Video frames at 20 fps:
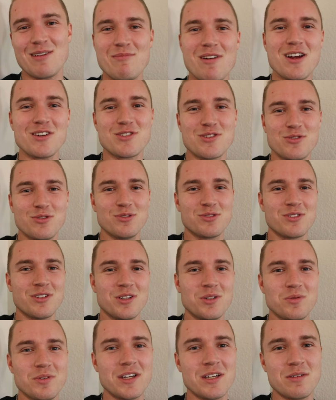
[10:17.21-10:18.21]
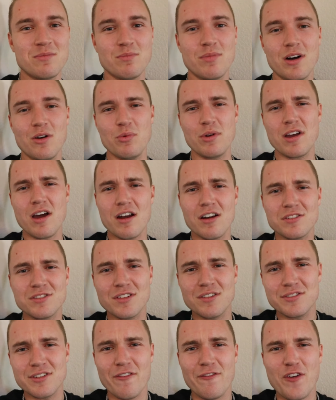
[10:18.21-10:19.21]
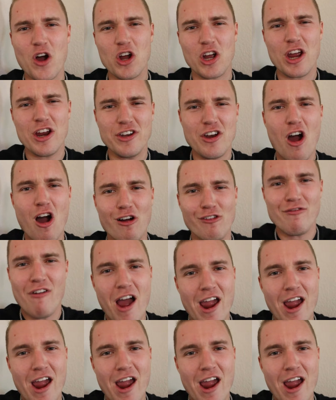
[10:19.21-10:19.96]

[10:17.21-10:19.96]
I'm not sure who's gonna win, but we got ourselves a fucking dog